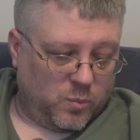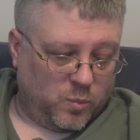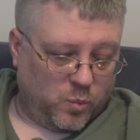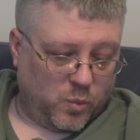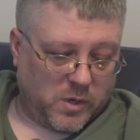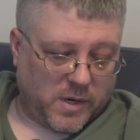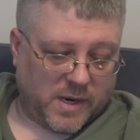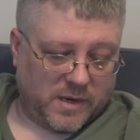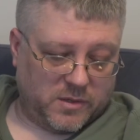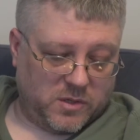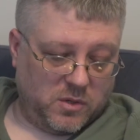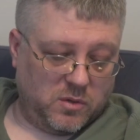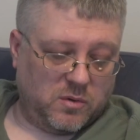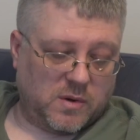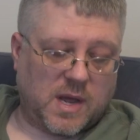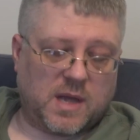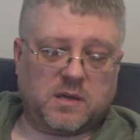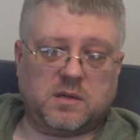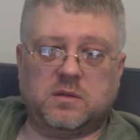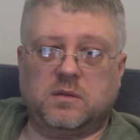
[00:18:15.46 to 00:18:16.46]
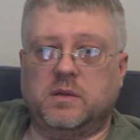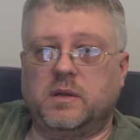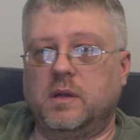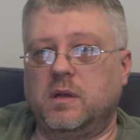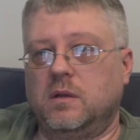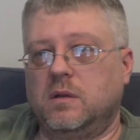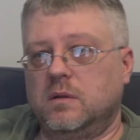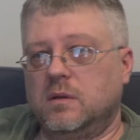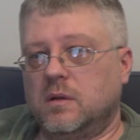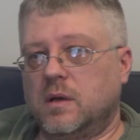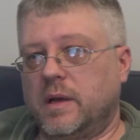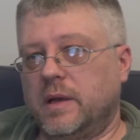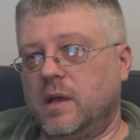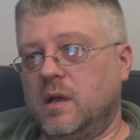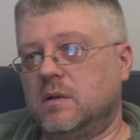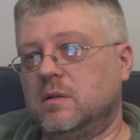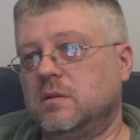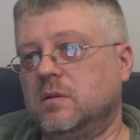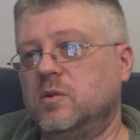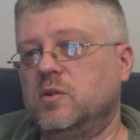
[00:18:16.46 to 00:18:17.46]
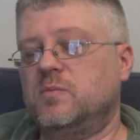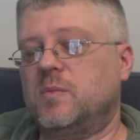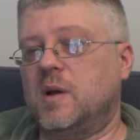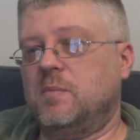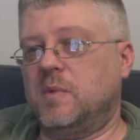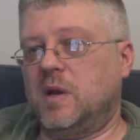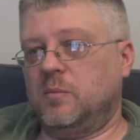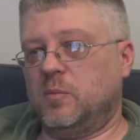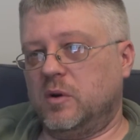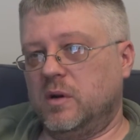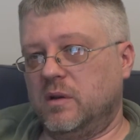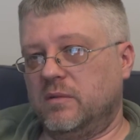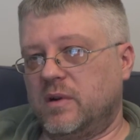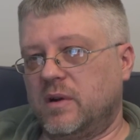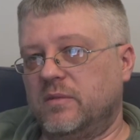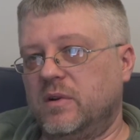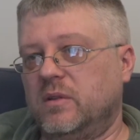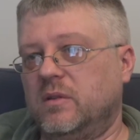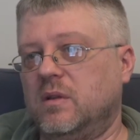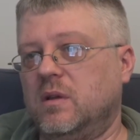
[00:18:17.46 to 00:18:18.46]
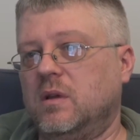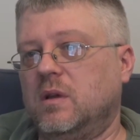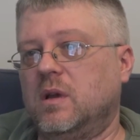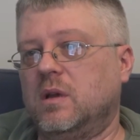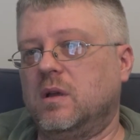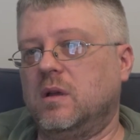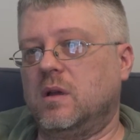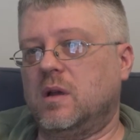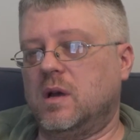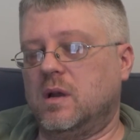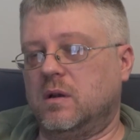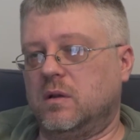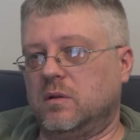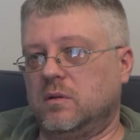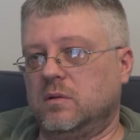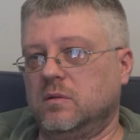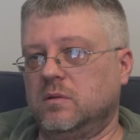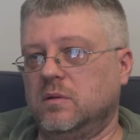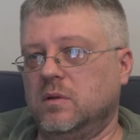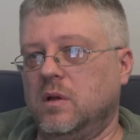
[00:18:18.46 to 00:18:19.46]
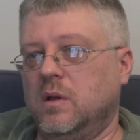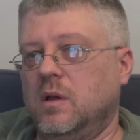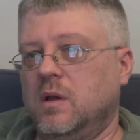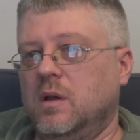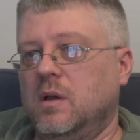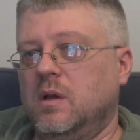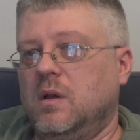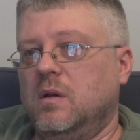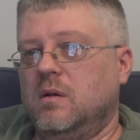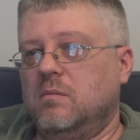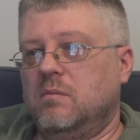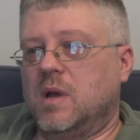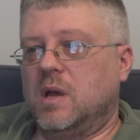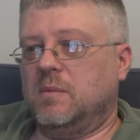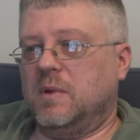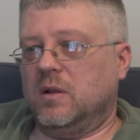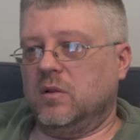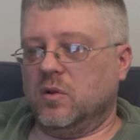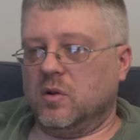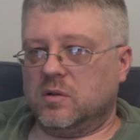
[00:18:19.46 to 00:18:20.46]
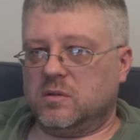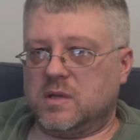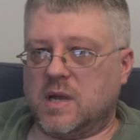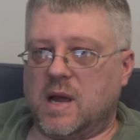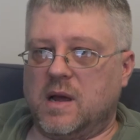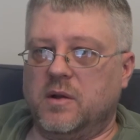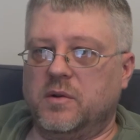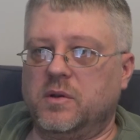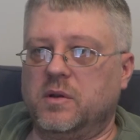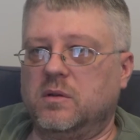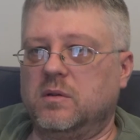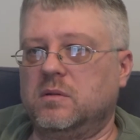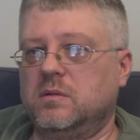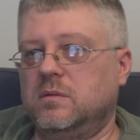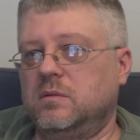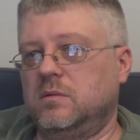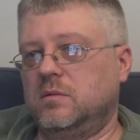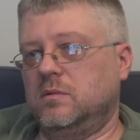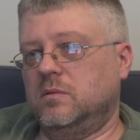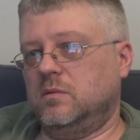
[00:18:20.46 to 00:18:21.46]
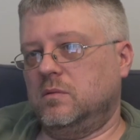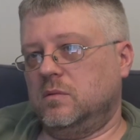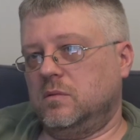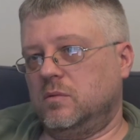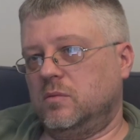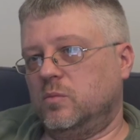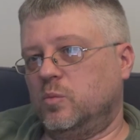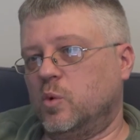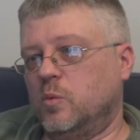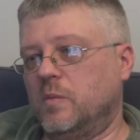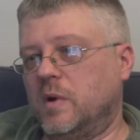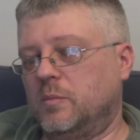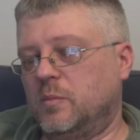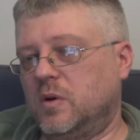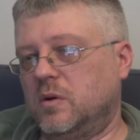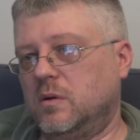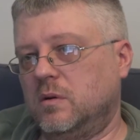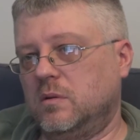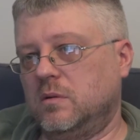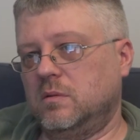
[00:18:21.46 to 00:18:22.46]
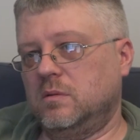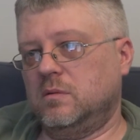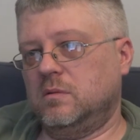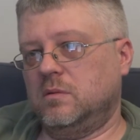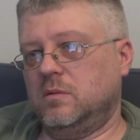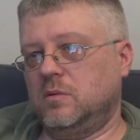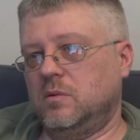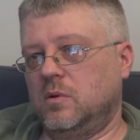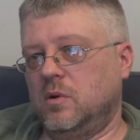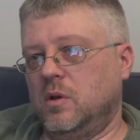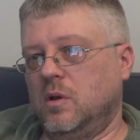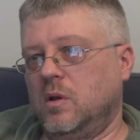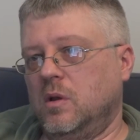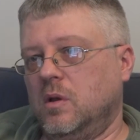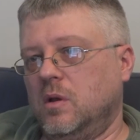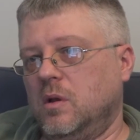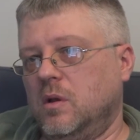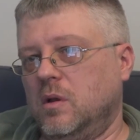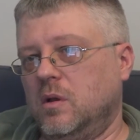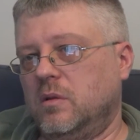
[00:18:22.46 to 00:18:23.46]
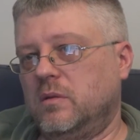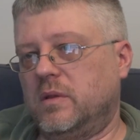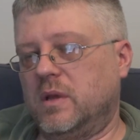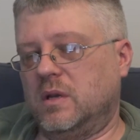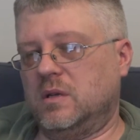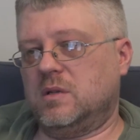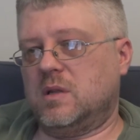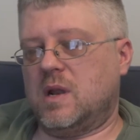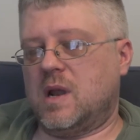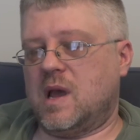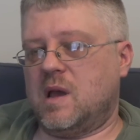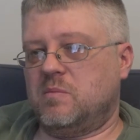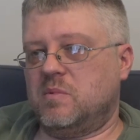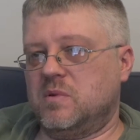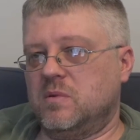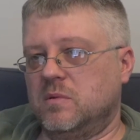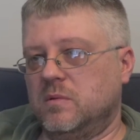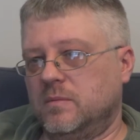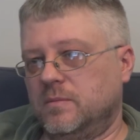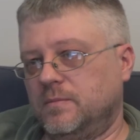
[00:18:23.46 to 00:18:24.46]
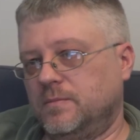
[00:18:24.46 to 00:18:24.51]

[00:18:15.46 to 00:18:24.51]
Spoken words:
when I do actually, I guess, lose my memory of everything, I can kind of maybe look down and remember things that happen.